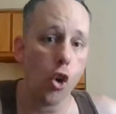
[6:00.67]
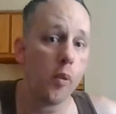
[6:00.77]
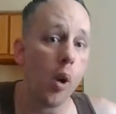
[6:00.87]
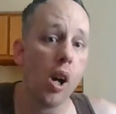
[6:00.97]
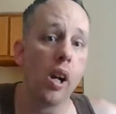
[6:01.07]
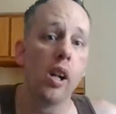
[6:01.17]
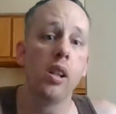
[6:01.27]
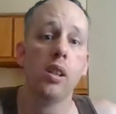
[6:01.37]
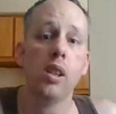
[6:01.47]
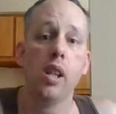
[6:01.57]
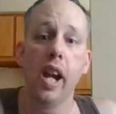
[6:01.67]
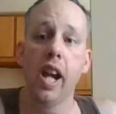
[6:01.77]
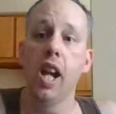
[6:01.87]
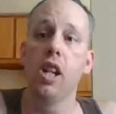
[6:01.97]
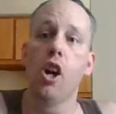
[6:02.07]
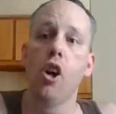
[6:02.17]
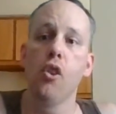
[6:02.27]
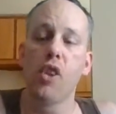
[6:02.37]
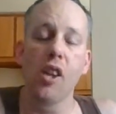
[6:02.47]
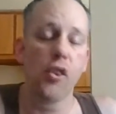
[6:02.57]
Homura and
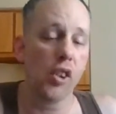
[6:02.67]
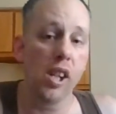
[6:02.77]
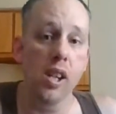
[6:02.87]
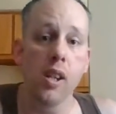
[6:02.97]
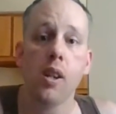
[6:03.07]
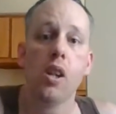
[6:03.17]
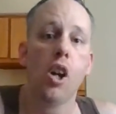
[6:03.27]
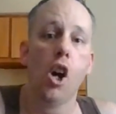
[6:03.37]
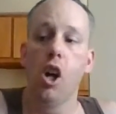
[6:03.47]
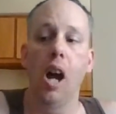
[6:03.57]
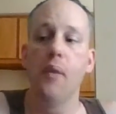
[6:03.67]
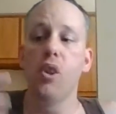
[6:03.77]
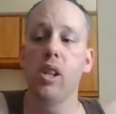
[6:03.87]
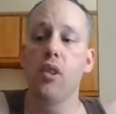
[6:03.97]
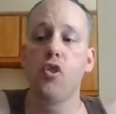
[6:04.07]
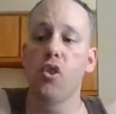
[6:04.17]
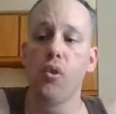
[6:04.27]
Sasuke. I'm really